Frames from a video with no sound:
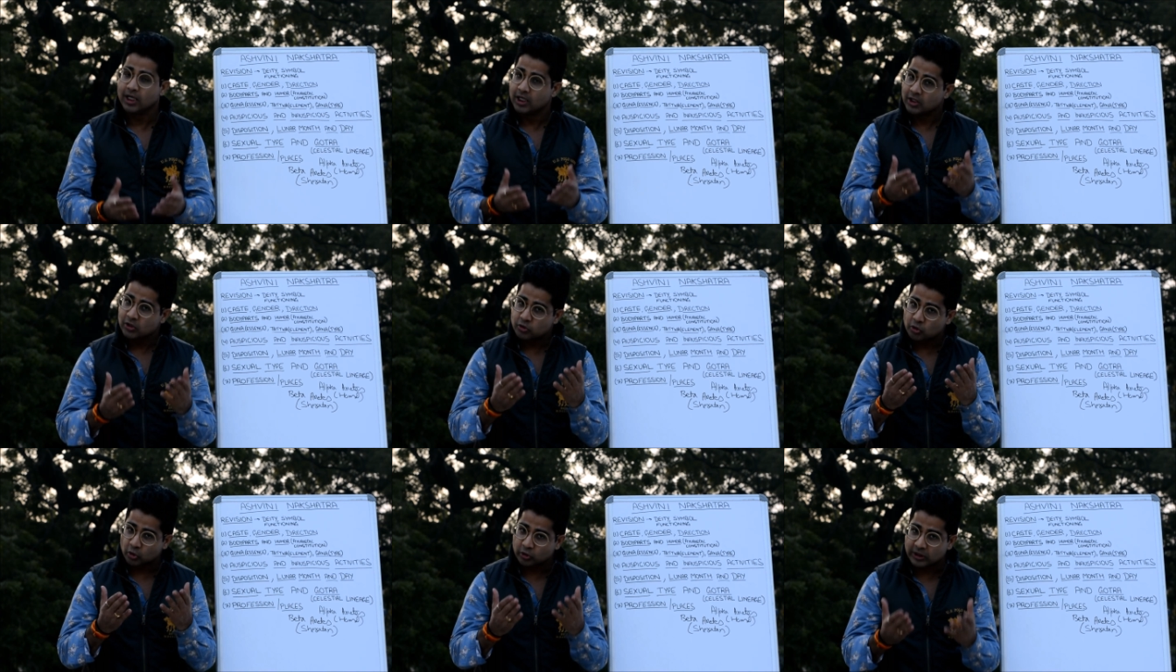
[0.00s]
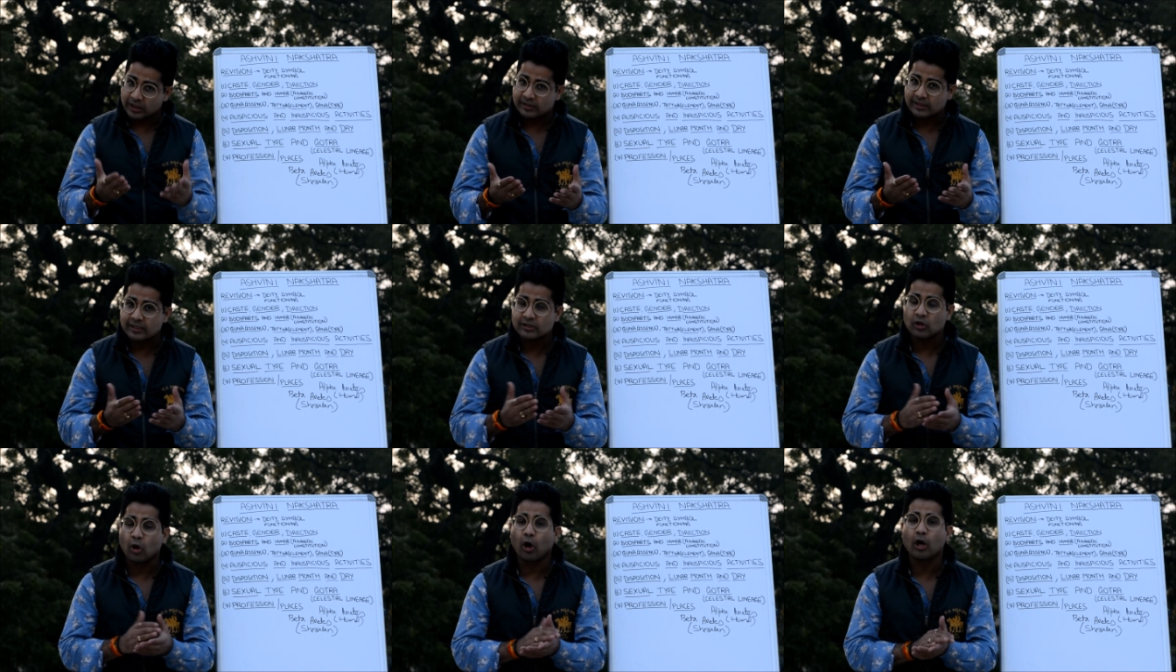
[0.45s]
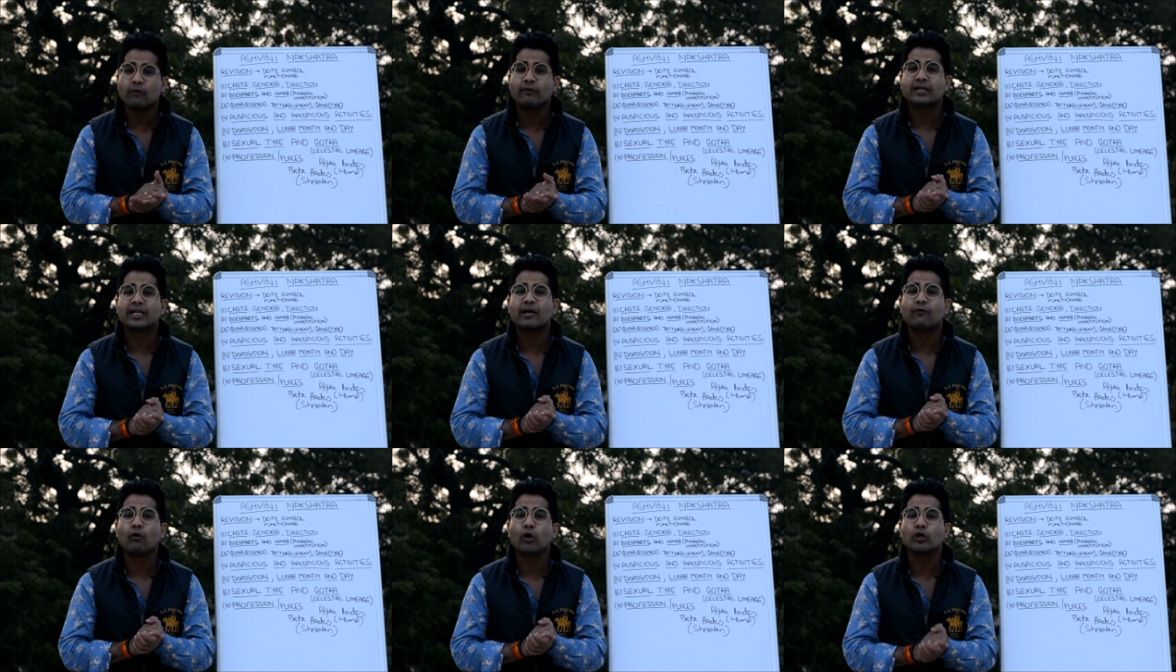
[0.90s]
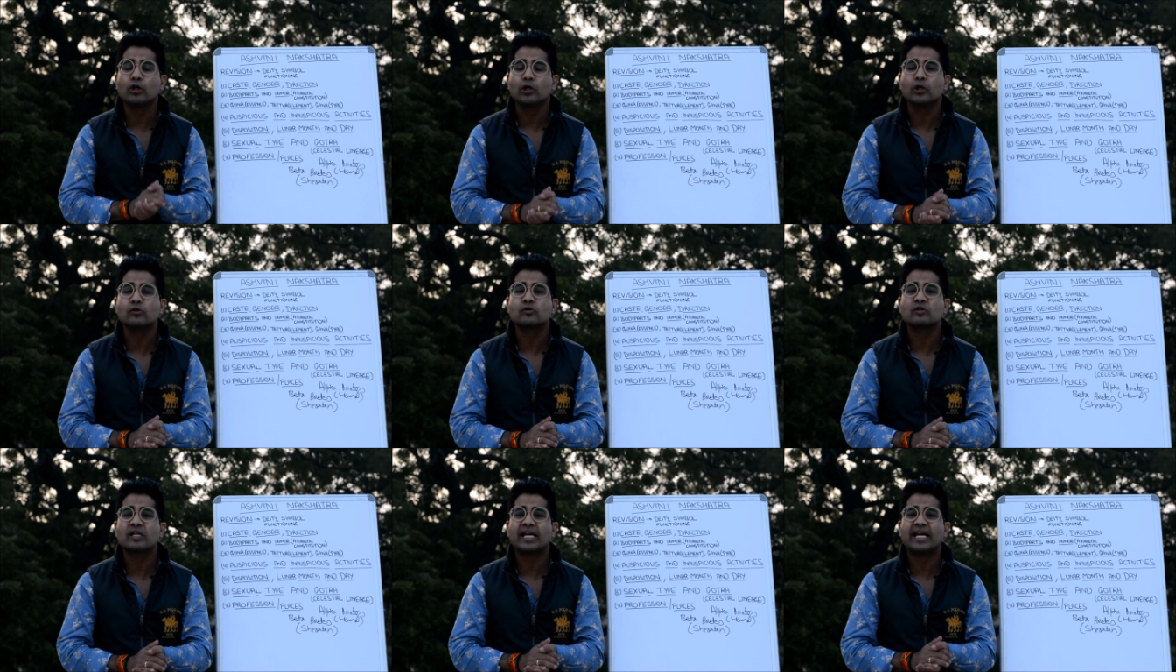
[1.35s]
So this is all what I wanted
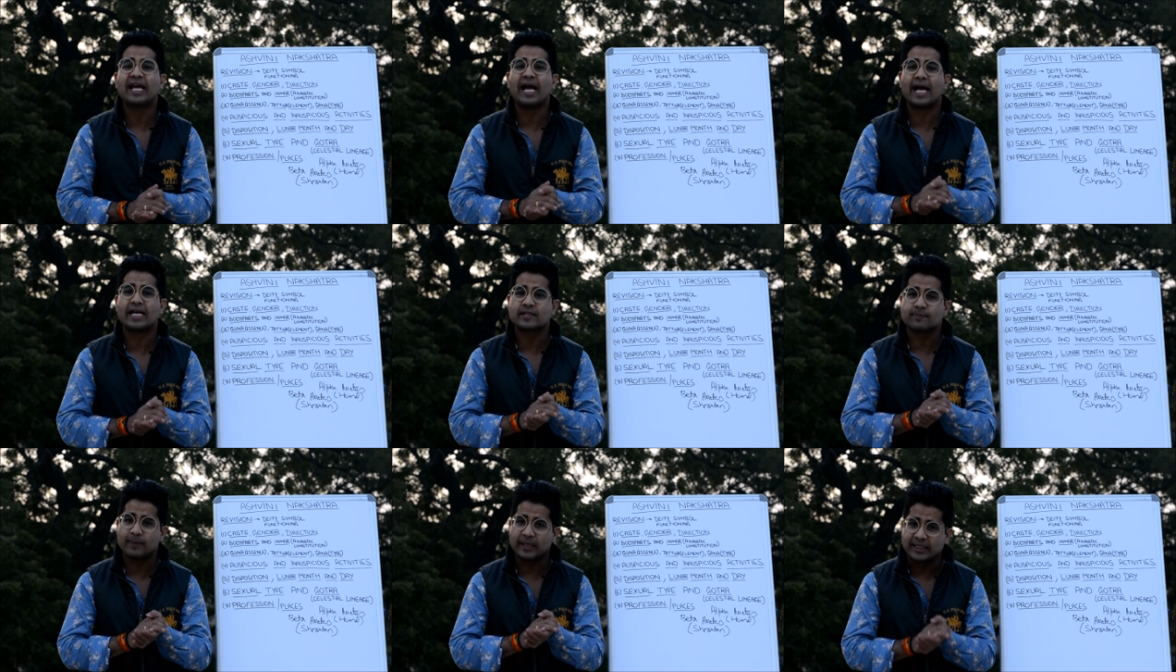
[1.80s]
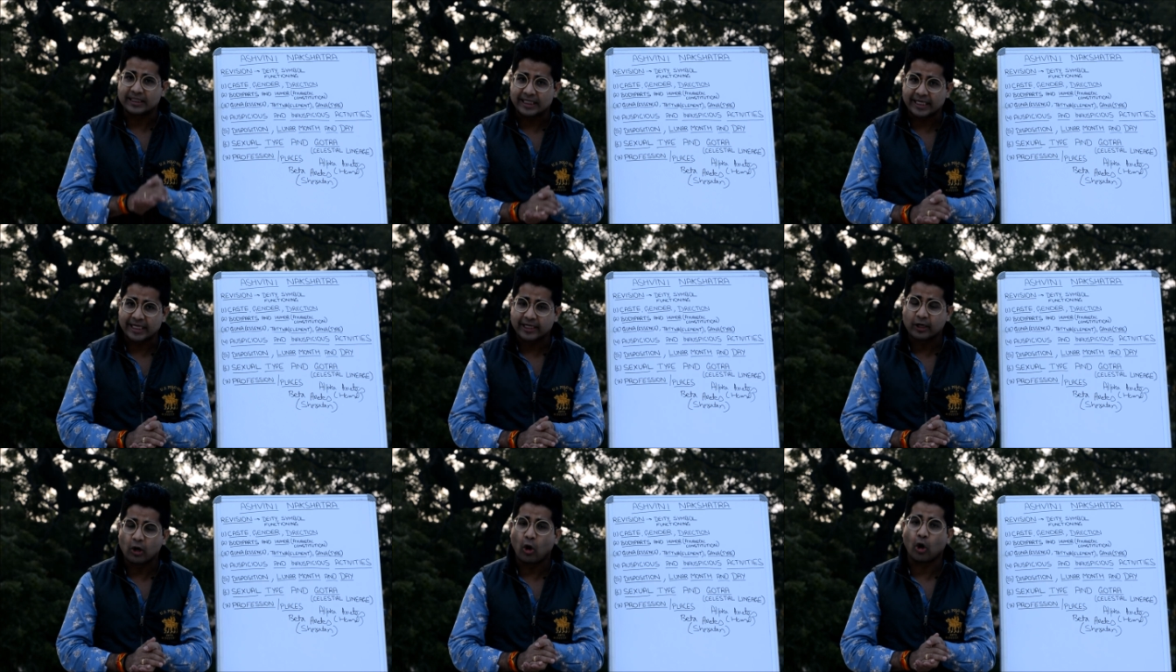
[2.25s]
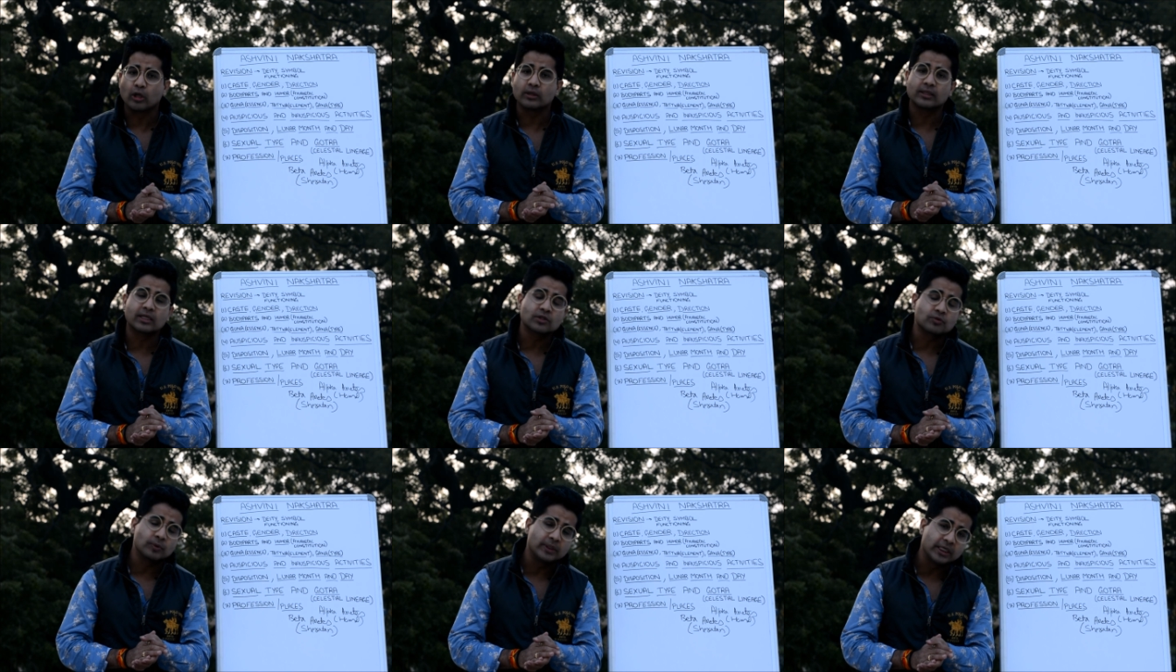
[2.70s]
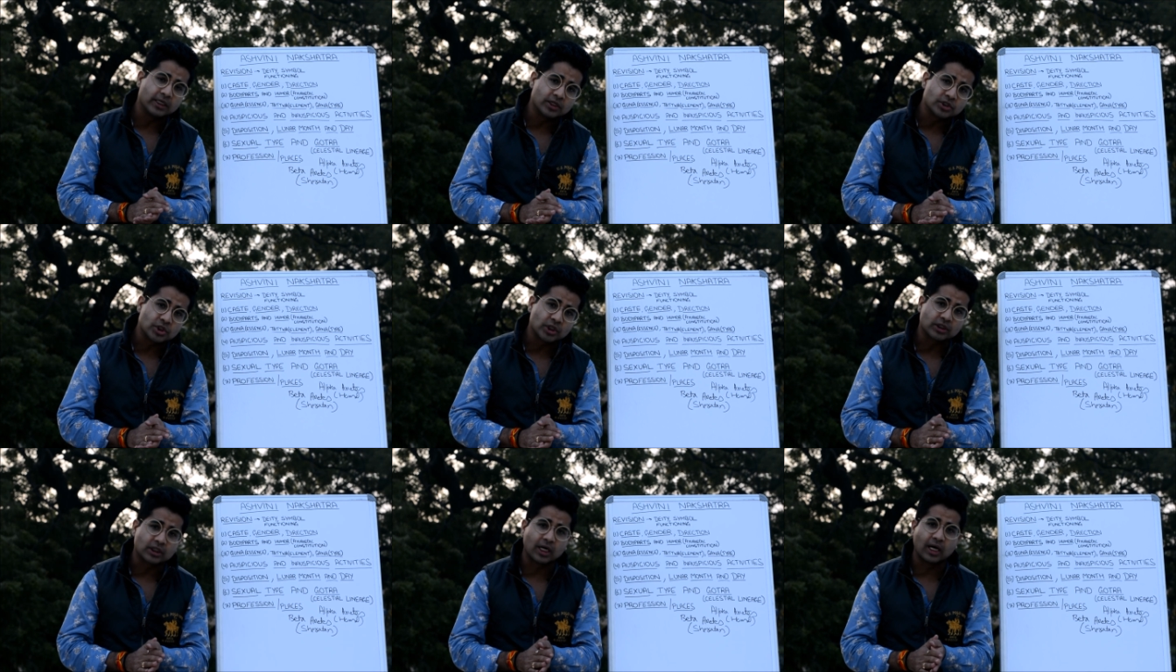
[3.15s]
to say as my take on the Ashwini
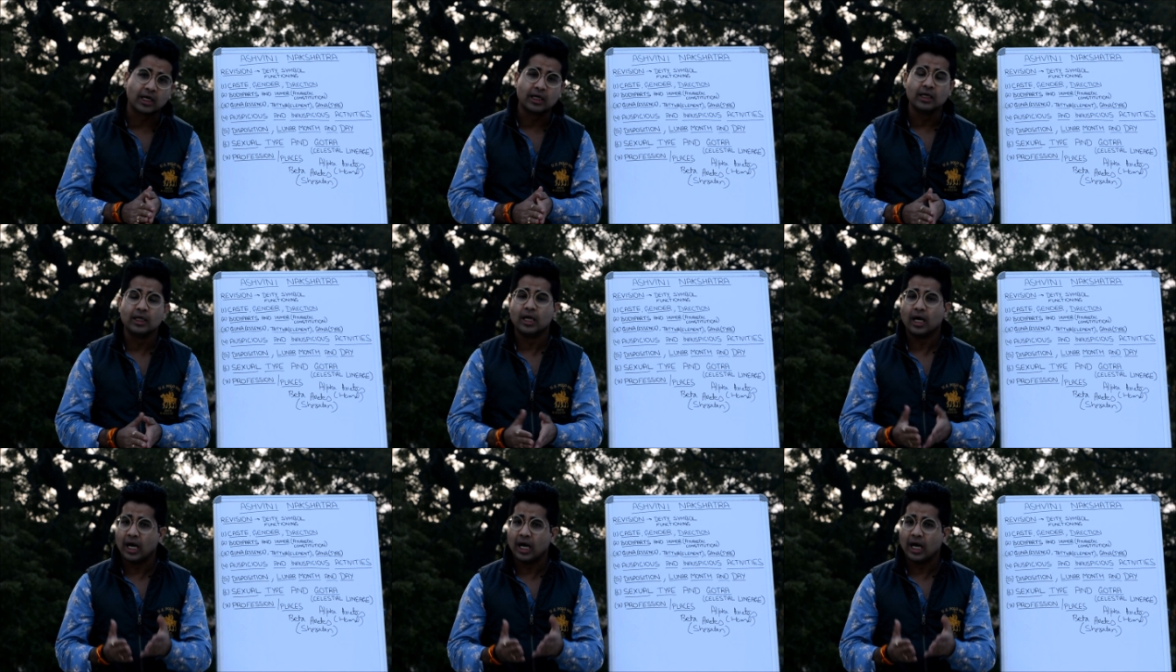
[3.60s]
Nakshatra.